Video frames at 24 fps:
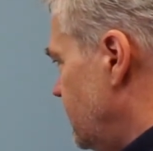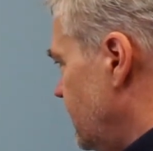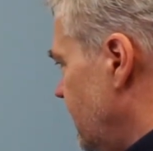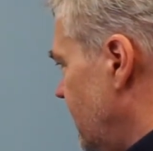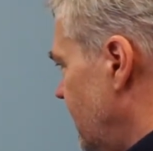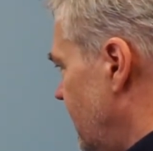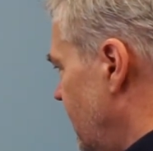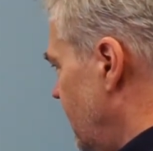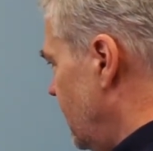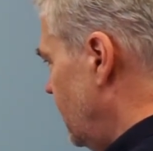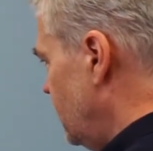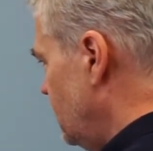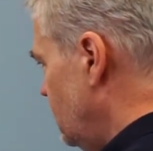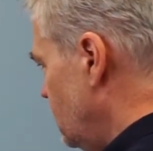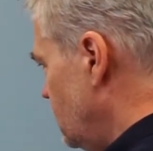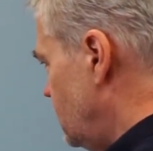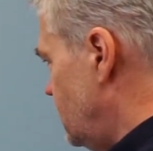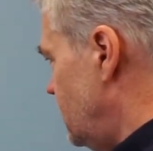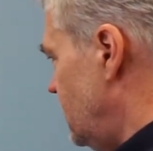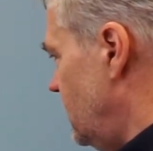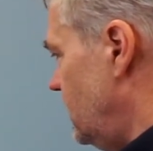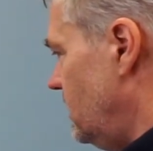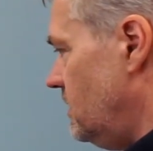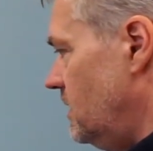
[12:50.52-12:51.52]
you
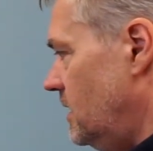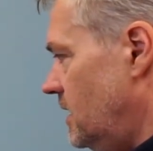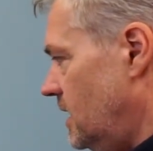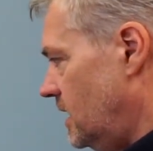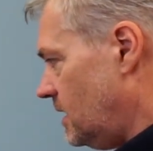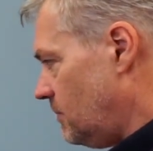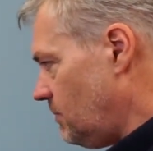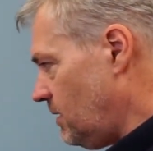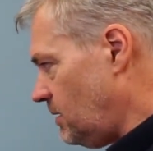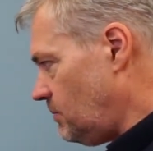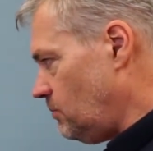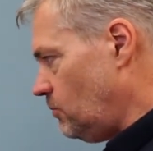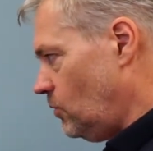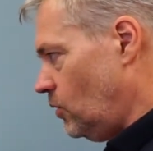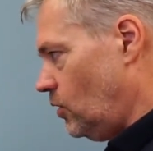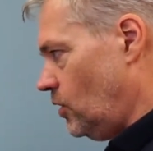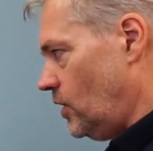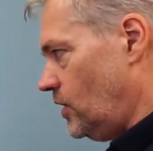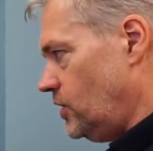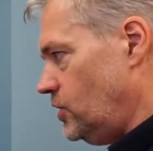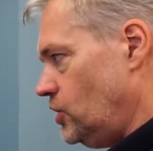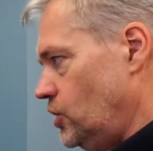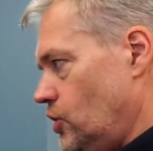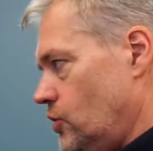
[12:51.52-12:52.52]
see a little bit
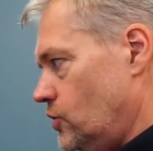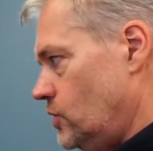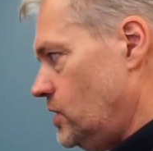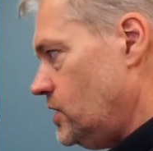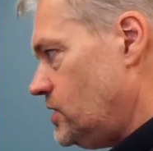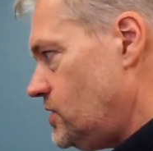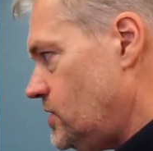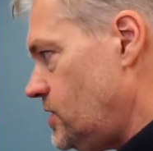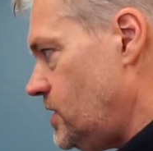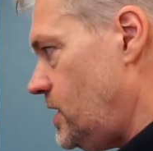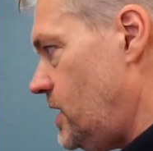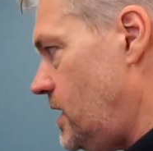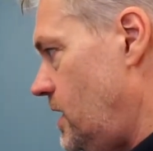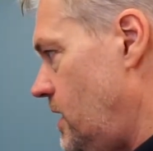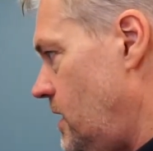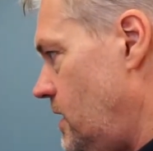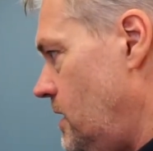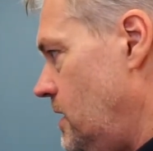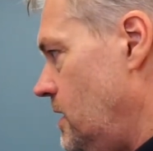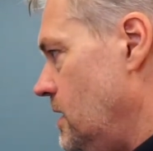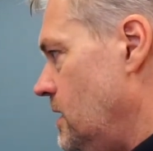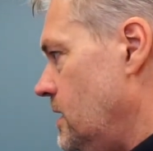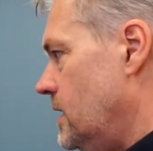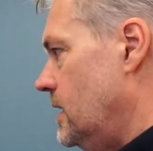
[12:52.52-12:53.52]
more nudity.
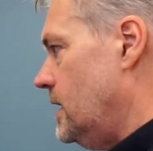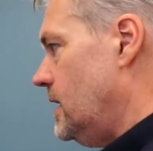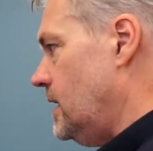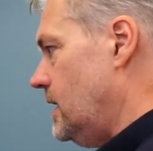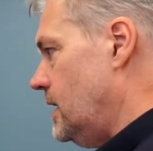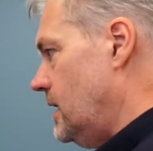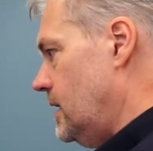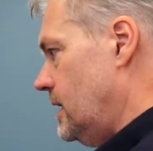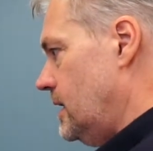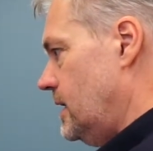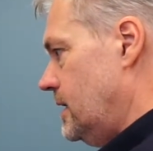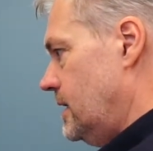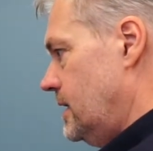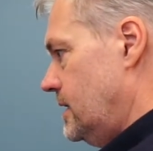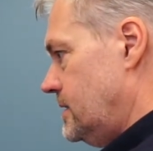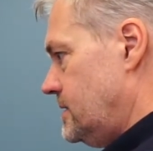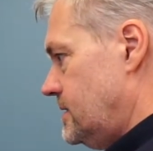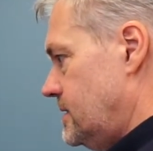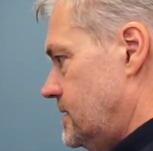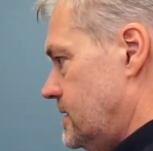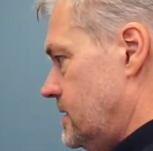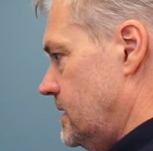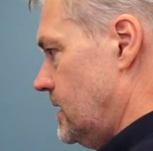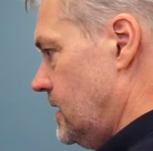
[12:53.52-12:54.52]
It
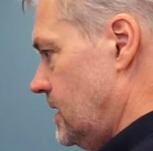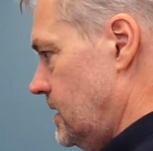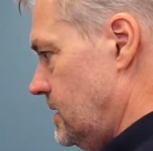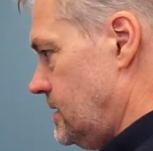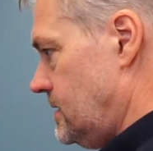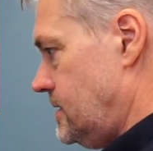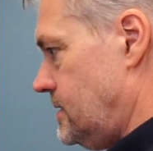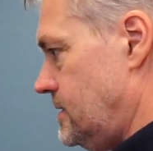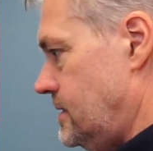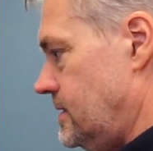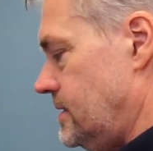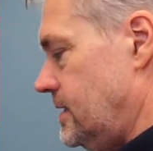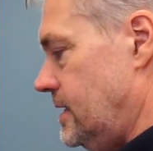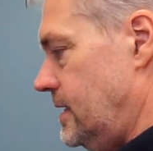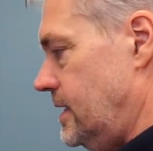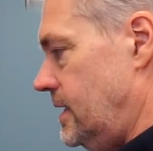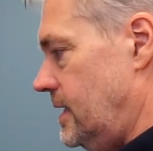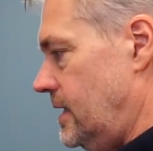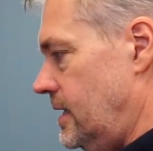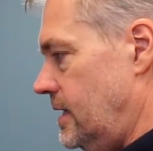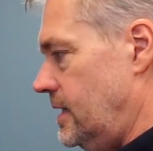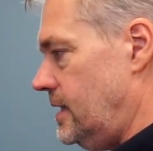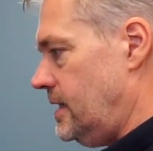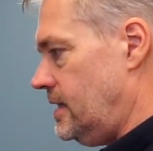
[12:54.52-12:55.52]
starts
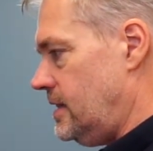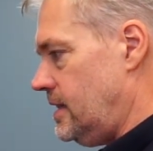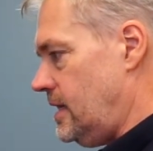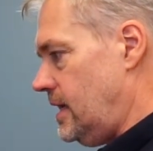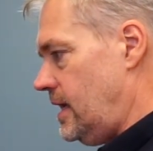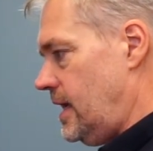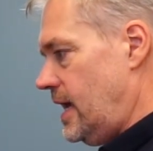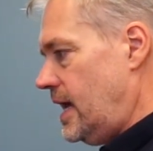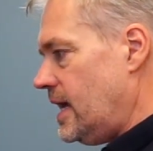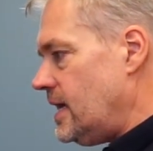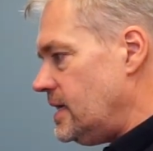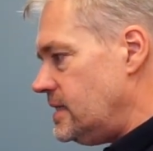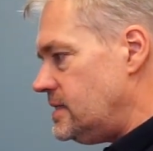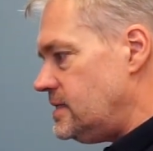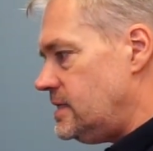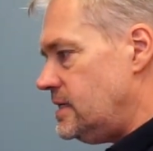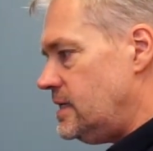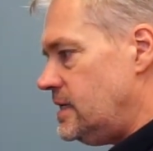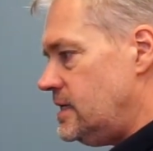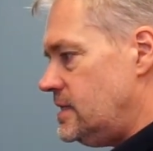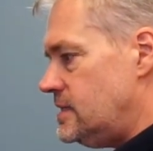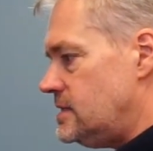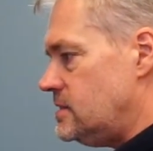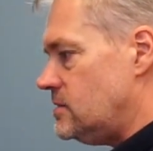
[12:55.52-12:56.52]
in the
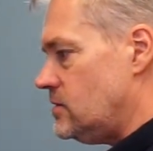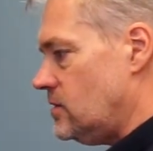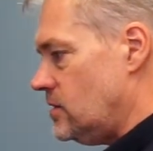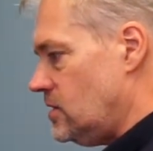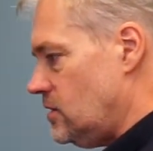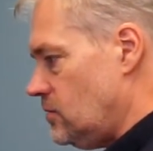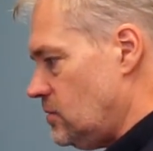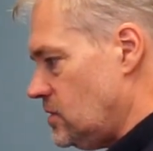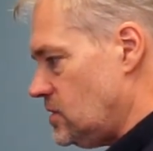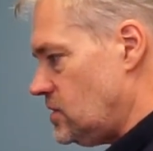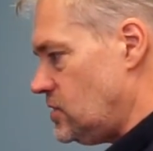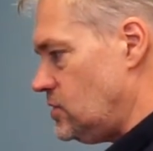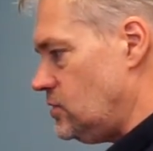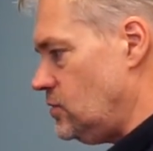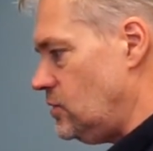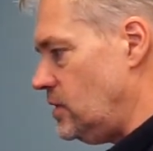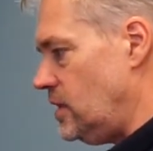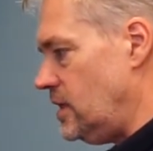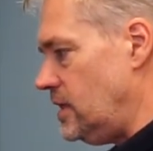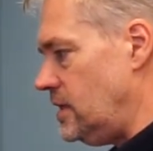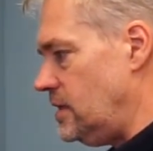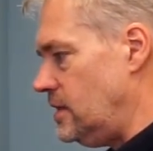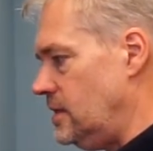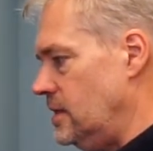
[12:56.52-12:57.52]
80s, so he was
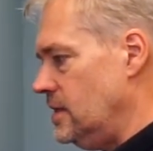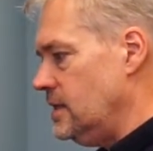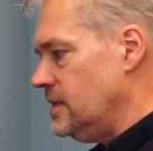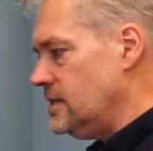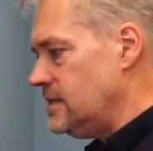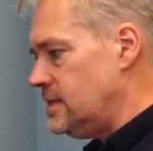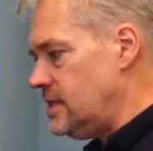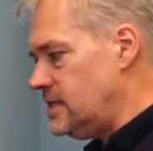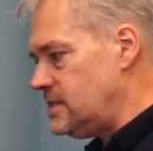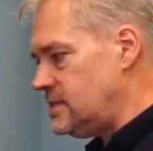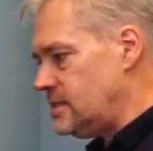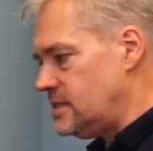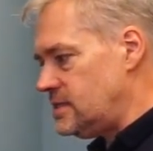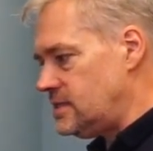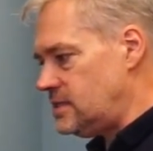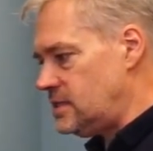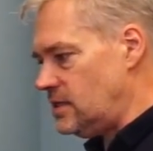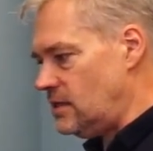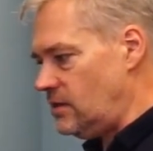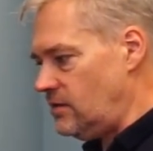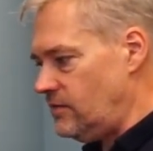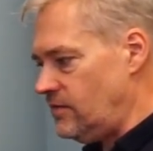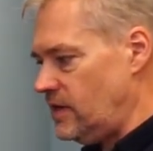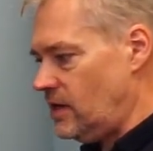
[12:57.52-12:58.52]
doing, this is
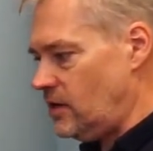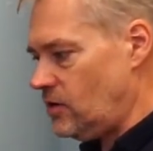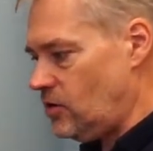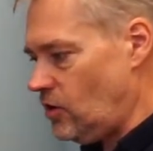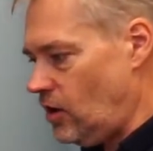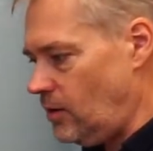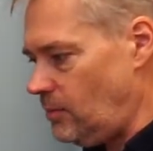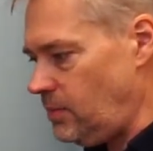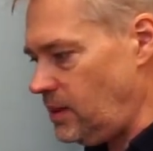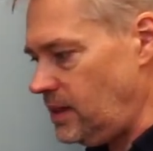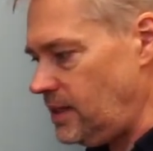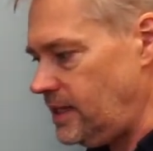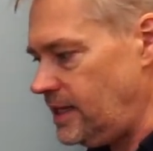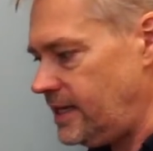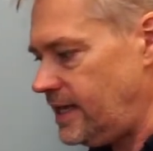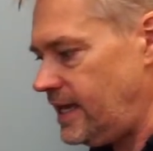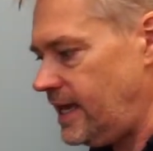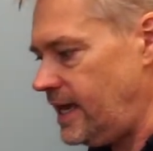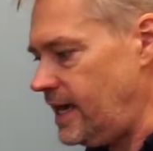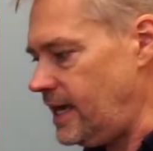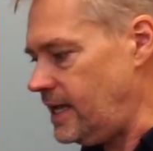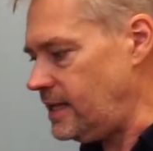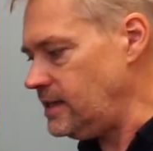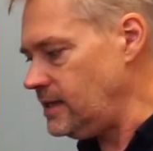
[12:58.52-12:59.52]
Sylvia Gobbel
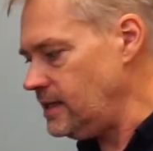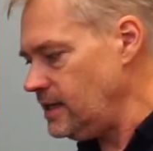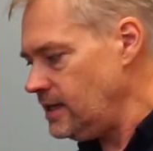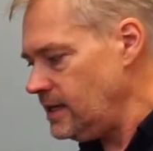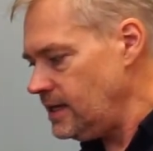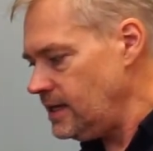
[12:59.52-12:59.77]
again.